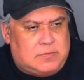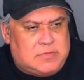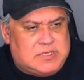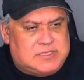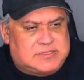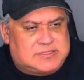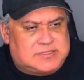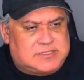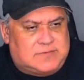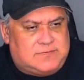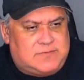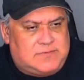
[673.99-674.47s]

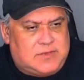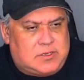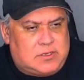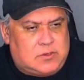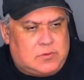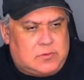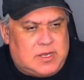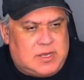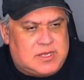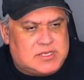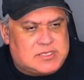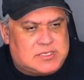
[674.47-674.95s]
its
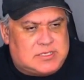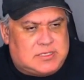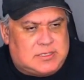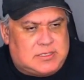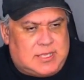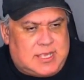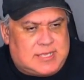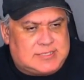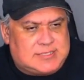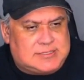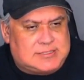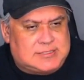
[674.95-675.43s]
configuration
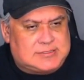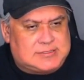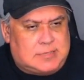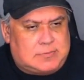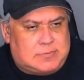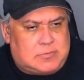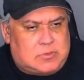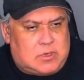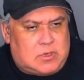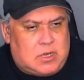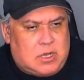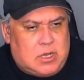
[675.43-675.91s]
last
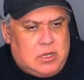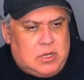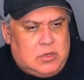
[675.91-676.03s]
December,